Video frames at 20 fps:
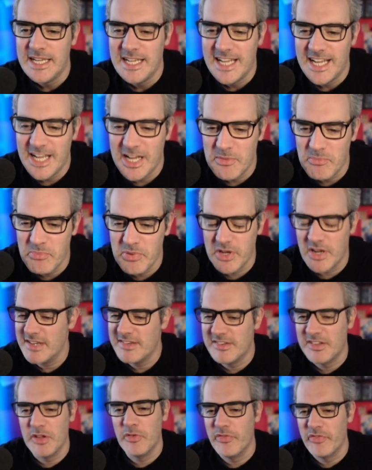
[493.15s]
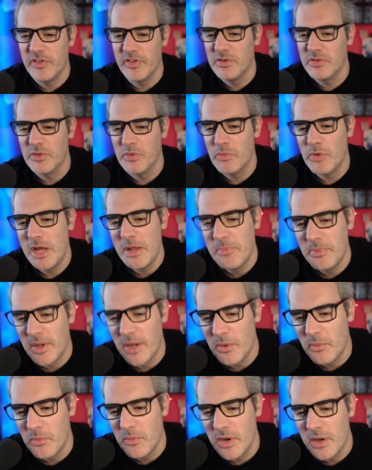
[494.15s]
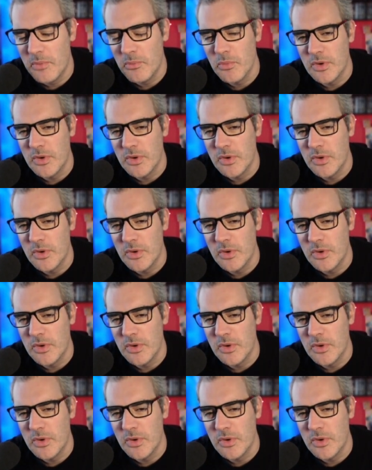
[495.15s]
But I still feel that Wipeout 1